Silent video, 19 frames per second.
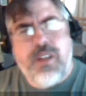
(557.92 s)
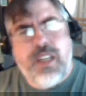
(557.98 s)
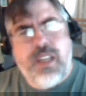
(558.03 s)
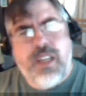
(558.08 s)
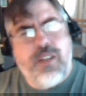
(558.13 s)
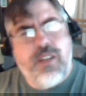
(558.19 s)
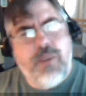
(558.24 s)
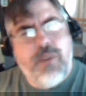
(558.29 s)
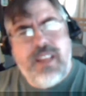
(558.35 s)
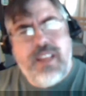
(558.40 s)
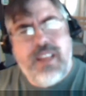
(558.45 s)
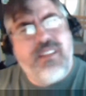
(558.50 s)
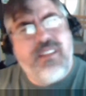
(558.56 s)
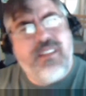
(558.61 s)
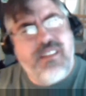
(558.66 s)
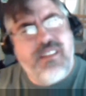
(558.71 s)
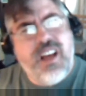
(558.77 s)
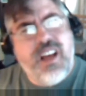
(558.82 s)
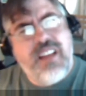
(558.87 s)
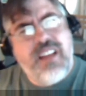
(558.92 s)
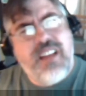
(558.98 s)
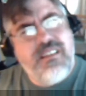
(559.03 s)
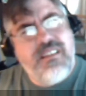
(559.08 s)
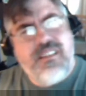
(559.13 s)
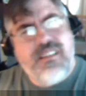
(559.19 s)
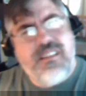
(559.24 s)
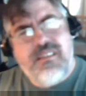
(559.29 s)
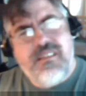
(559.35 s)
in a way that's not
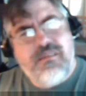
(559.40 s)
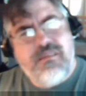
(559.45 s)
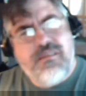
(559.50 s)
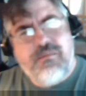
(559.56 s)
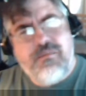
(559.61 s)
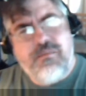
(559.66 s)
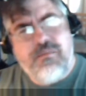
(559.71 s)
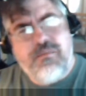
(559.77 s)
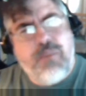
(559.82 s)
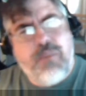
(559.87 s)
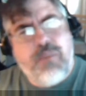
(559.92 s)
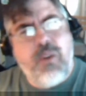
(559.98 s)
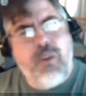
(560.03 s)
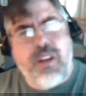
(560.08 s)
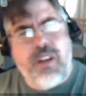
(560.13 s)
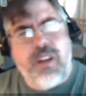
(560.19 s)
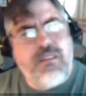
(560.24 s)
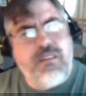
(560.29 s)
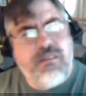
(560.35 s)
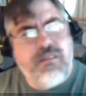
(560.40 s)
broken,